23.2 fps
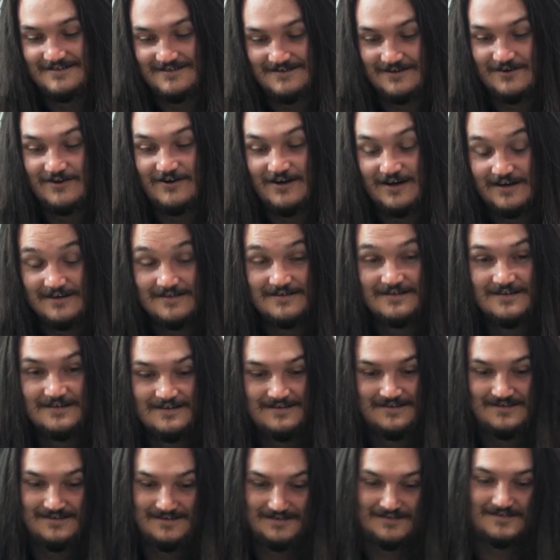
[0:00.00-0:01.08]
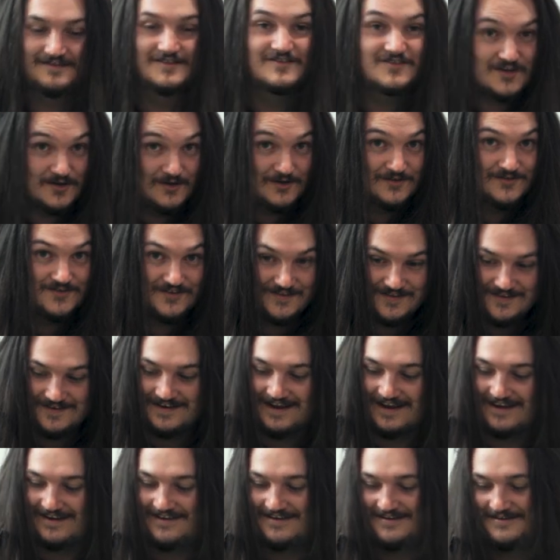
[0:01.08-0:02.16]
All right, so let's go on to the
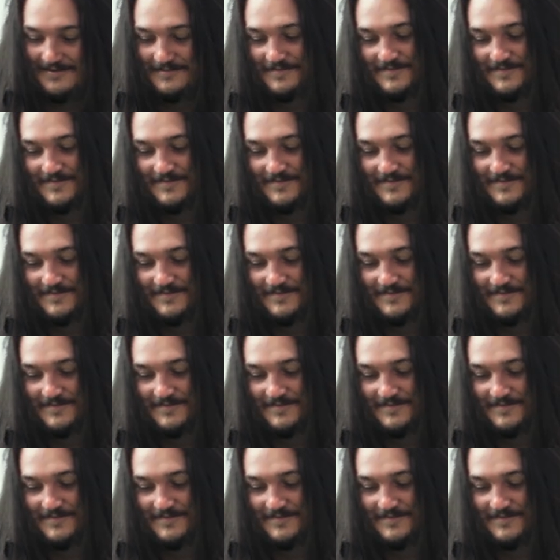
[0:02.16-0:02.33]
deck.